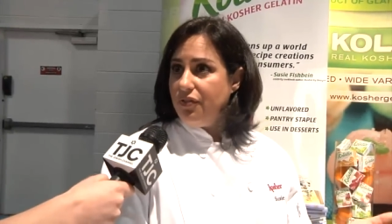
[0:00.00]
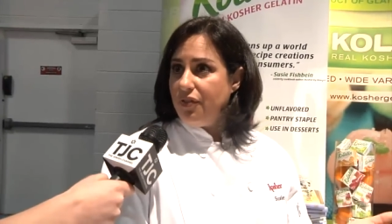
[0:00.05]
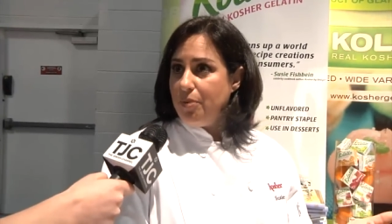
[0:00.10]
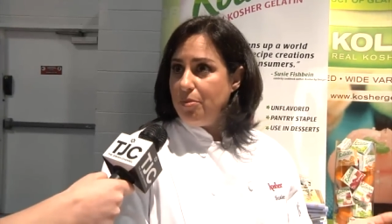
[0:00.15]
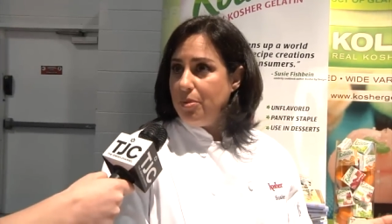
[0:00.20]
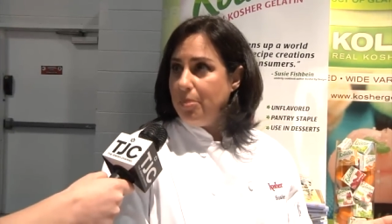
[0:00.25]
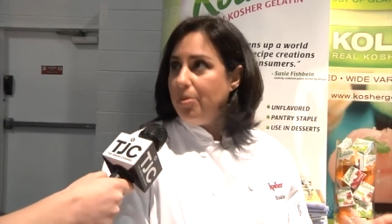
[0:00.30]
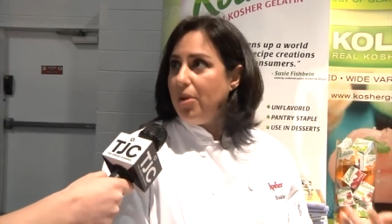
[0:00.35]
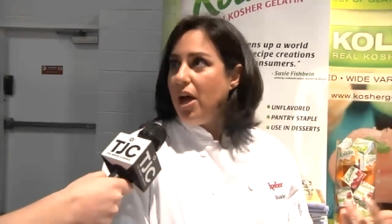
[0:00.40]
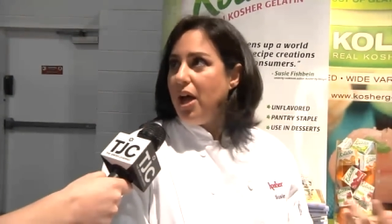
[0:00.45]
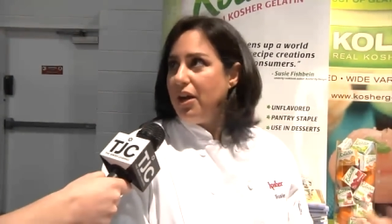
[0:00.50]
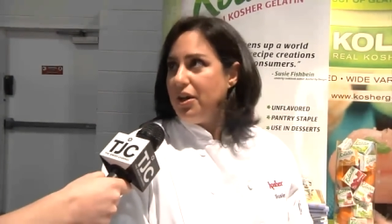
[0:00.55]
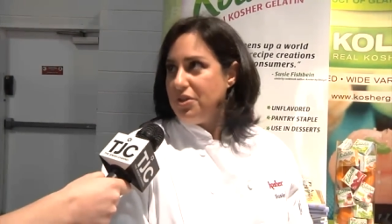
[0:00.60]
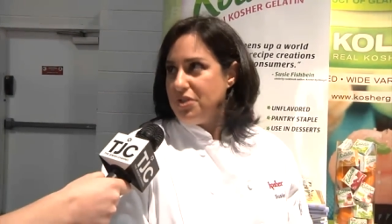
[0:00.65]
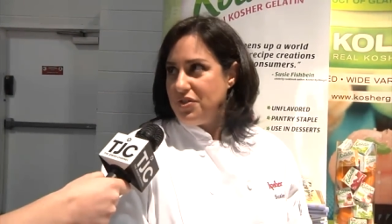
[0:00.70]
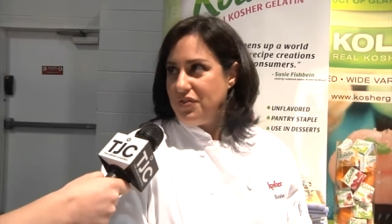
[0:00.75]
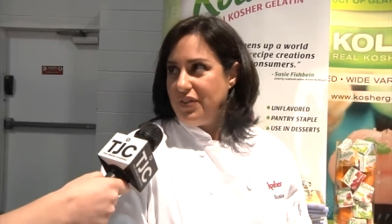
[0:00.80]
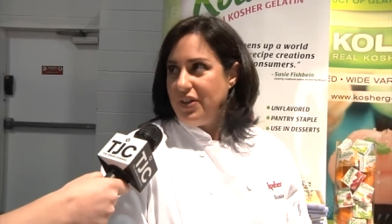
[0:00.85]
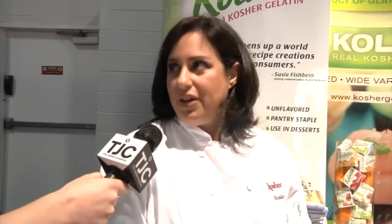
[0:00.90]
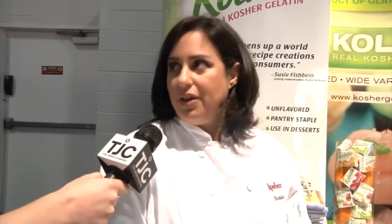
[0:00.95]
from the
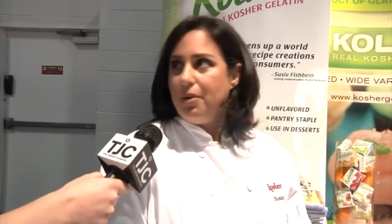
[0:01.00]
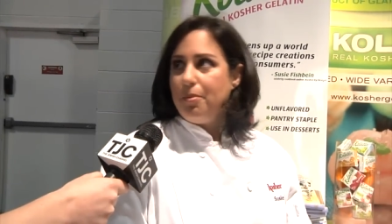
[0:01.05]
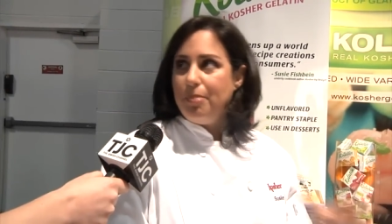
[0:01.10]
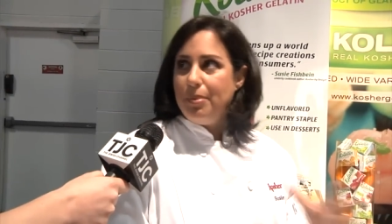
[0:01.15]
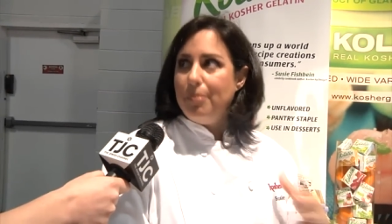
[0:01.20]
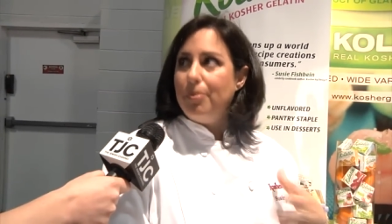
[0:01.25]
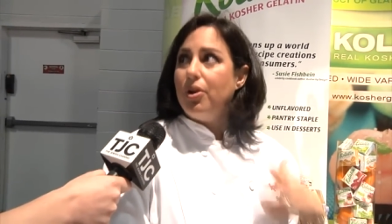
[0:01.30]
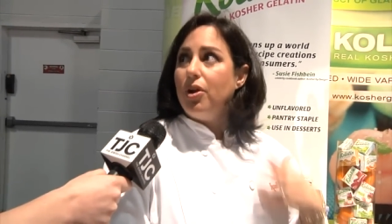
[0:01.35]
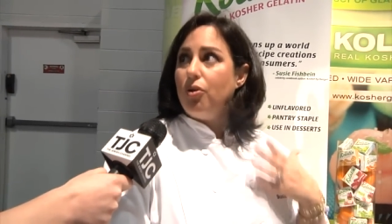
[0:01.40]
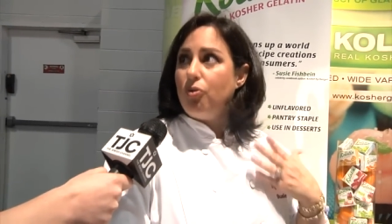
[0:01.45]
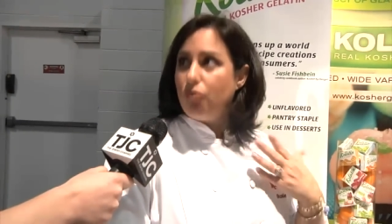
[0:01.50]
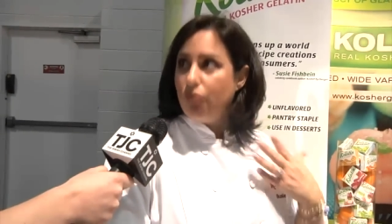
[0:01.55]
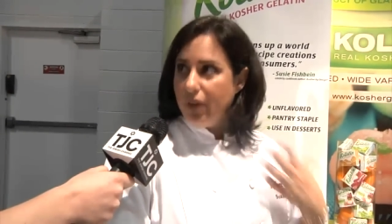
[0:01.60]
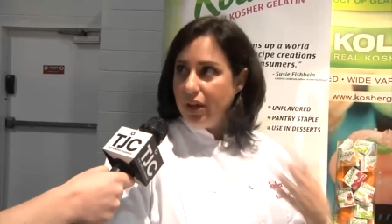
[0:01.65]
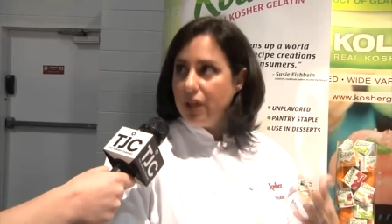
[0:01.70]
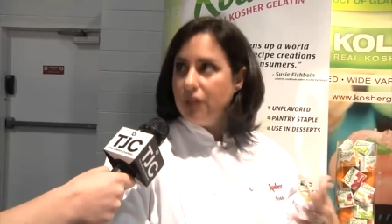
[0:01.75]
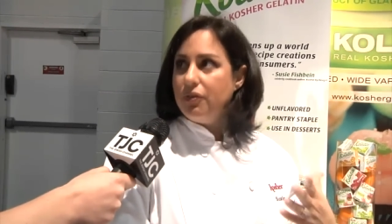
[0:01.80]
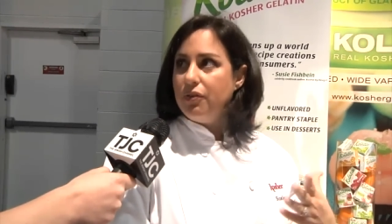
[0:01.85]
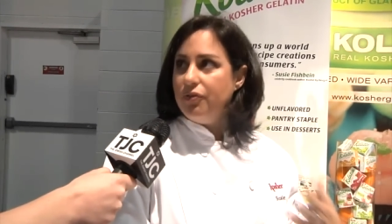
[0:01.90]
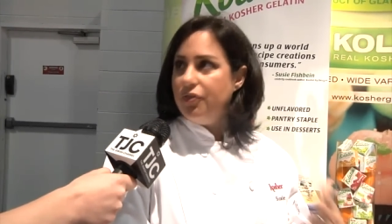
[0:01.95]
blogosphere, people are
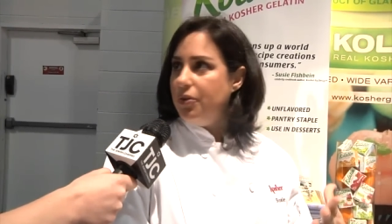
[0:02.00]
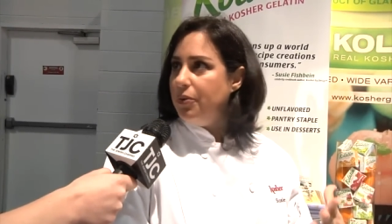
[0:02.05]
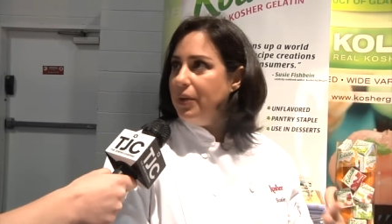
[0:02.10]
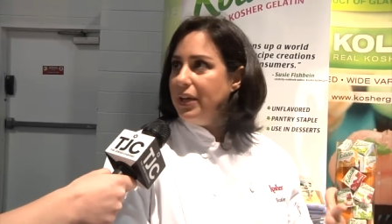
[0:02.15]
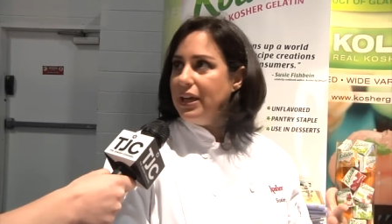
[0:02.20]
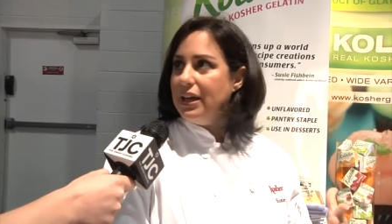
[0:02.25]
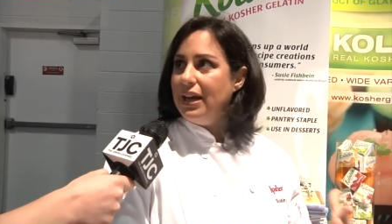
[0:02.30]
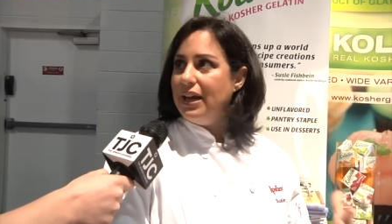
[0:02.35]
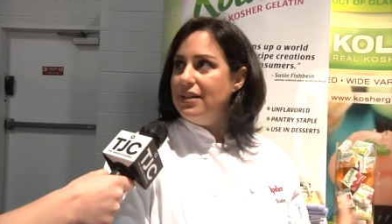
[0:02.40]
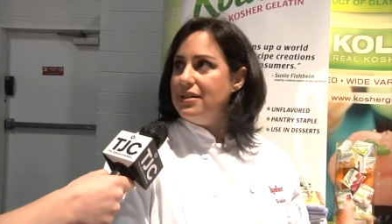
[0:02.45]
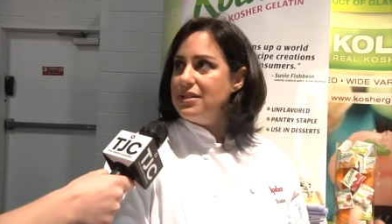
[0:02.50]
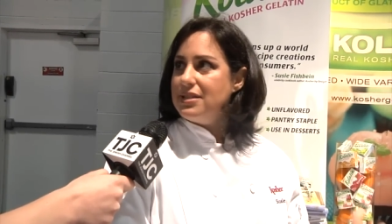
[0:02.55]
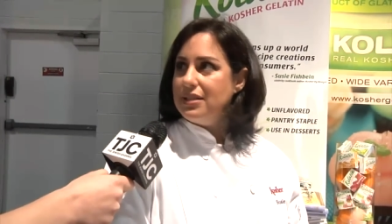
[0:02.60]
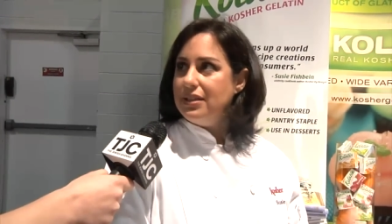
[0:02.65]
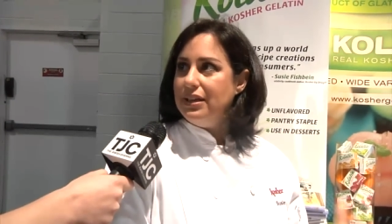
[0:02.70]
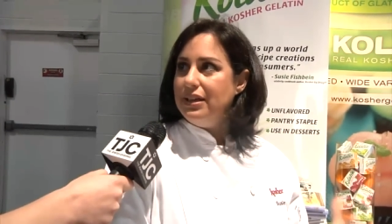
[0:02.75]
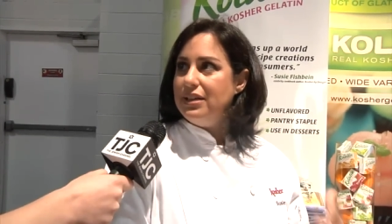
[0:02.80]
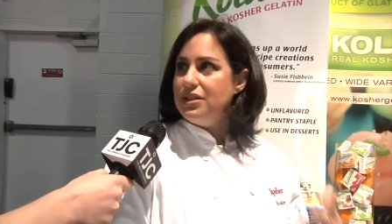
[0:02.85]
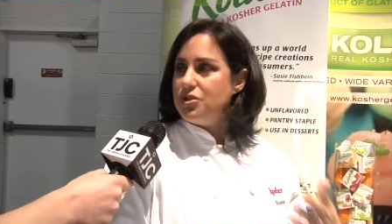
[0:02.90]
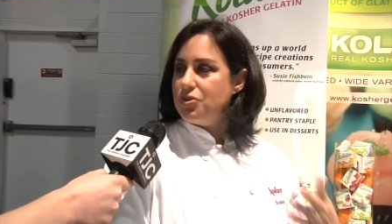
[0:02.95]
really reviewing it nicely.